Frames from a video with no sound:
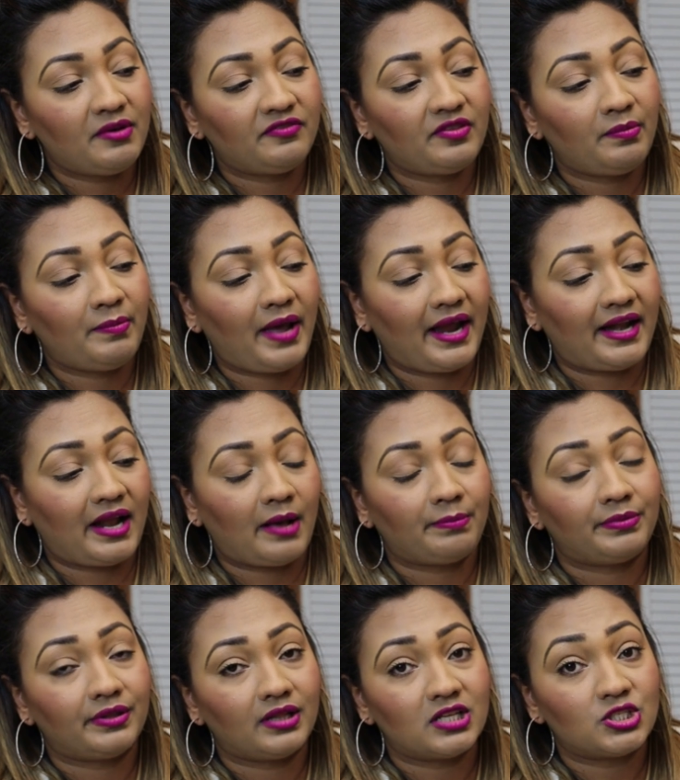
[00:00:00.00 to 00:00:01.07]
of the
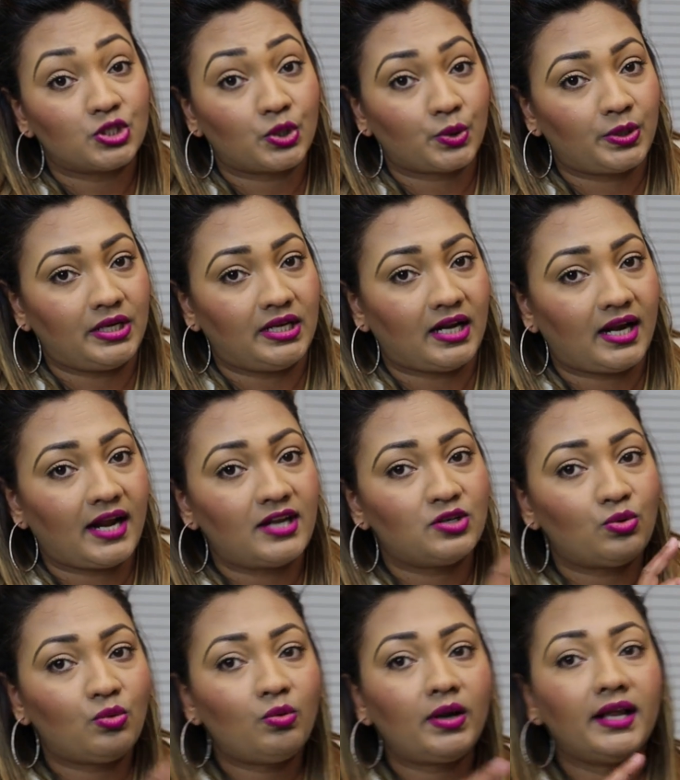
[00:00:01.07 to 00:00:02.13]
pineapple is green, and I
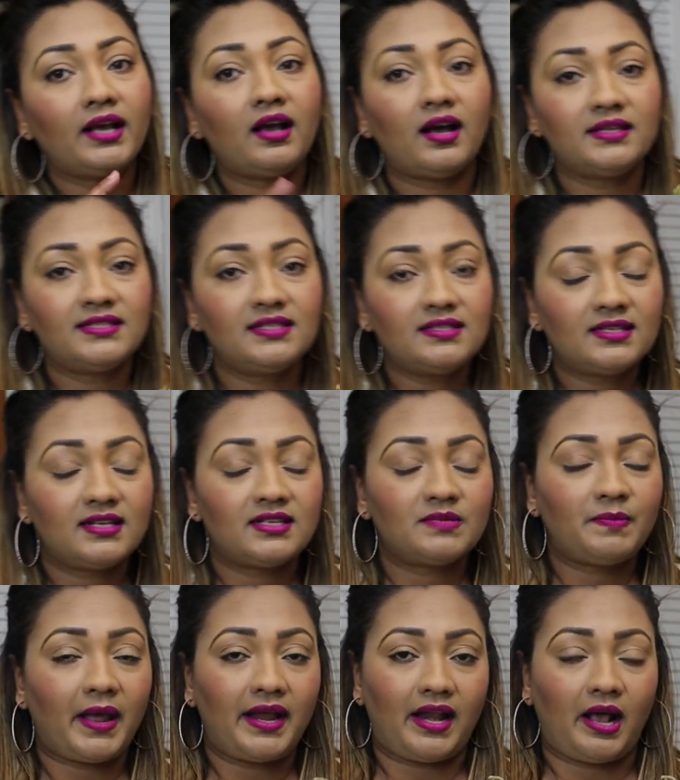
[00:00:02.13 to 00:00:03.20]
don't want to cut into this
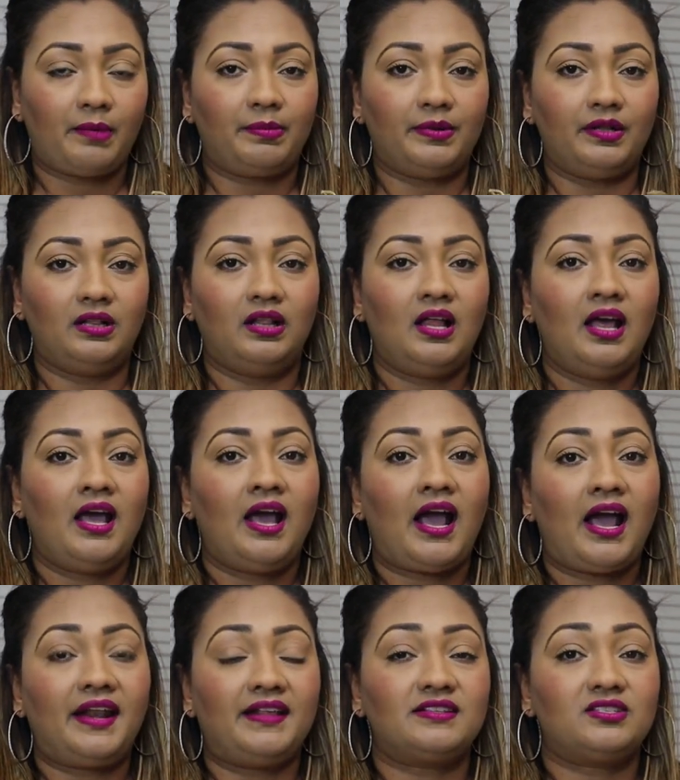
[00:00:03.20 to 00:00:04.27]
pineapple
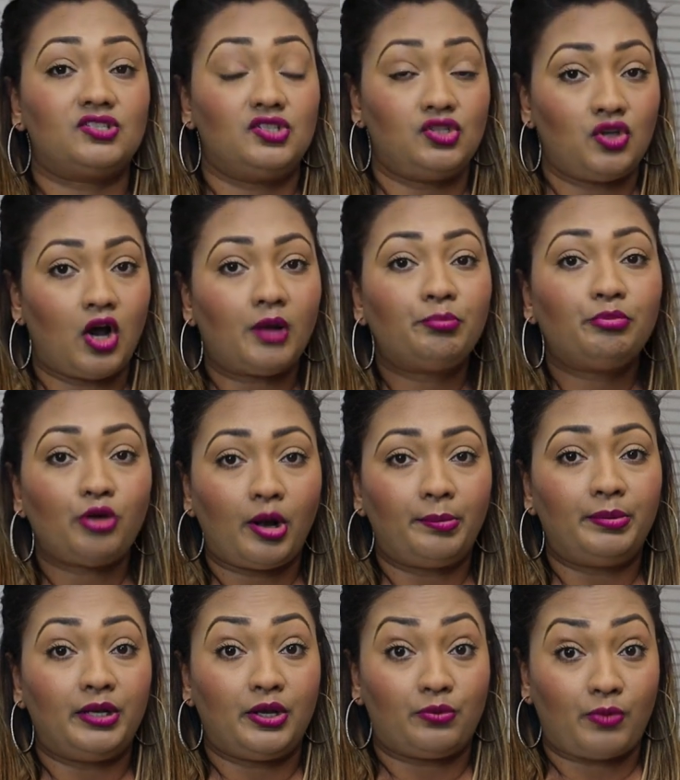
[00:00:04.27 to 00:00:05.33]
and it's not
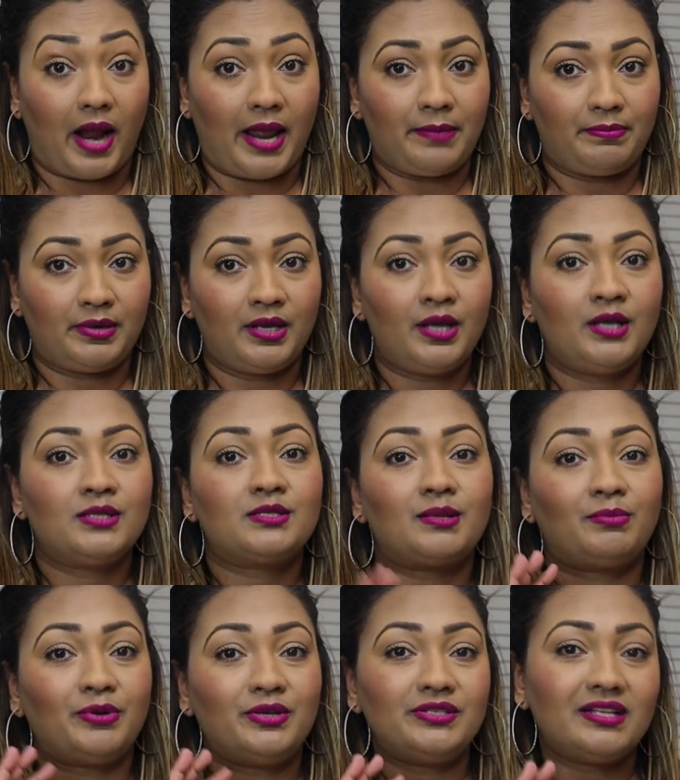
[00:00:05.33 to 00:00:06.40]
properly ripe.
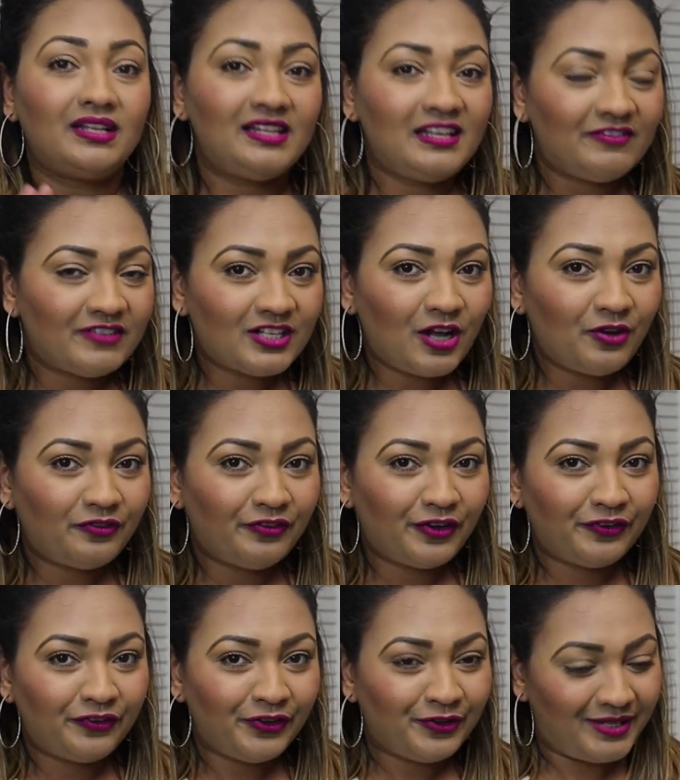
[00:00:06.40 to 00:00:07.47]
So I'm going to leave it out for
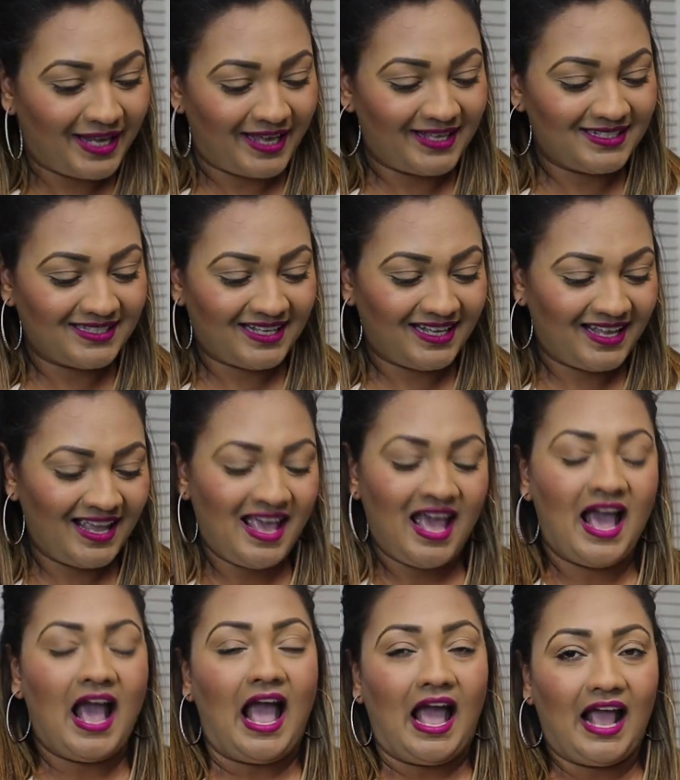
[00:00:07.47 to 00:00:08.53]
a few days,
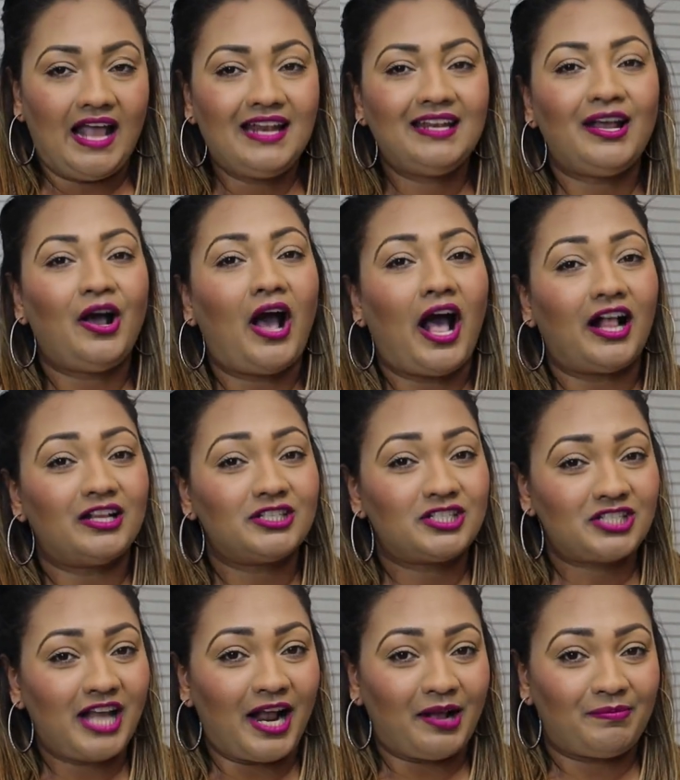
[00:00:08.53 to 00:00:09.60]
and I'll
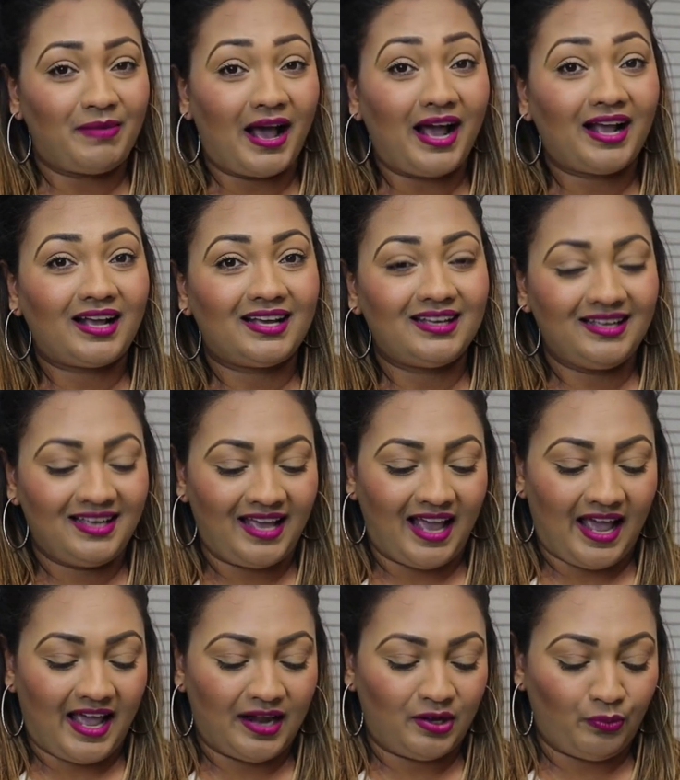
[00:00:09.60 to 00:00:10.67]
check back
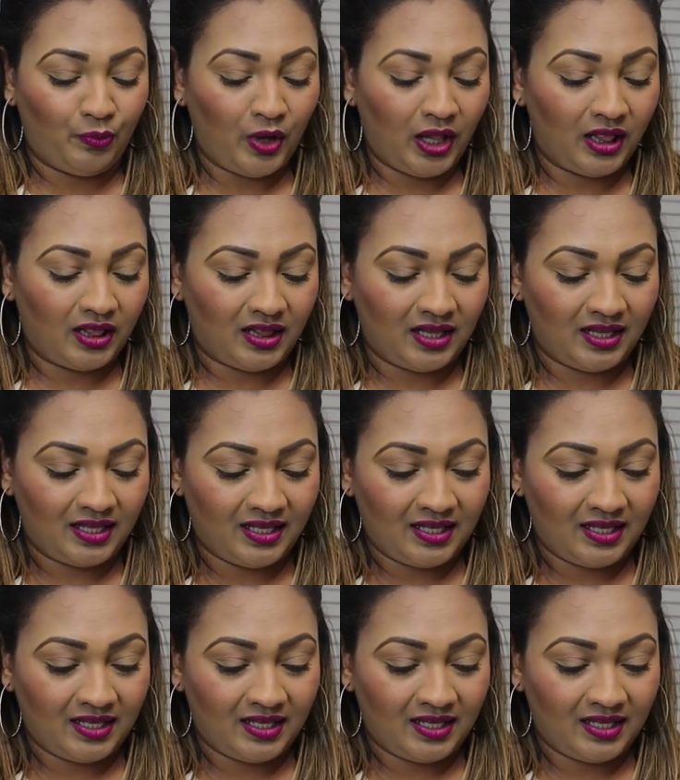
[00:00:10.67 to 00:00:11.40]
and we'll